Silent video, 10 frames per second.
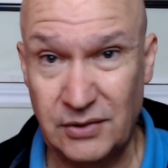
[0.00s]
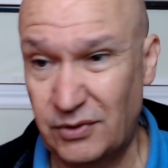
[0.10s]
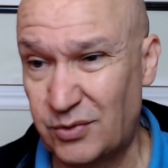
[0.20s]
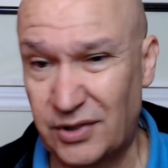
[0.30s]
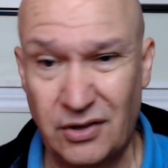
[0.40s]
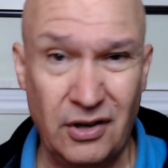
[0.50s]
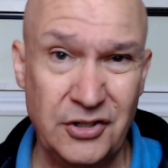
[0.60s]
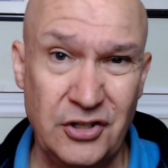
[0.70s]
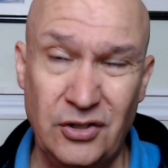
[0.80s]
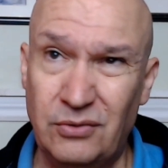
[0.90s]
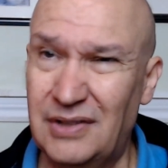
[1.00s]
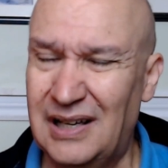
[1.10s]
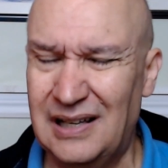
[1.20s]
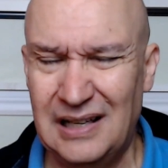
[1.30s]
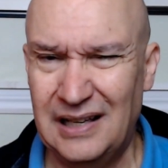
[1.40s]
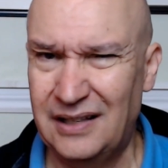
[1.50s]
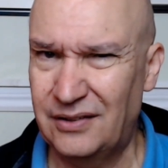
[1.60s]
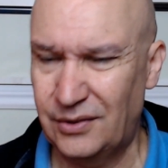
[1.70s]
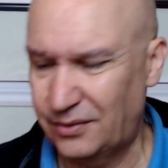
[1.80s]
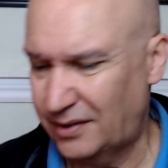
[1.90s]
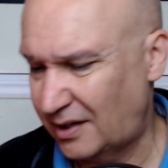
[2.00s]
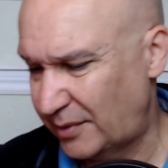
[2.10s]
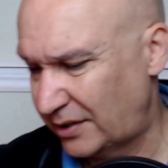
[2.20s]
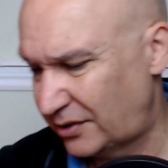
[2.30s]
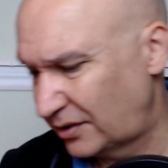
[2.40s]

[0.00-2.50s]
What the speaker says: which would cost you, I don't know how much.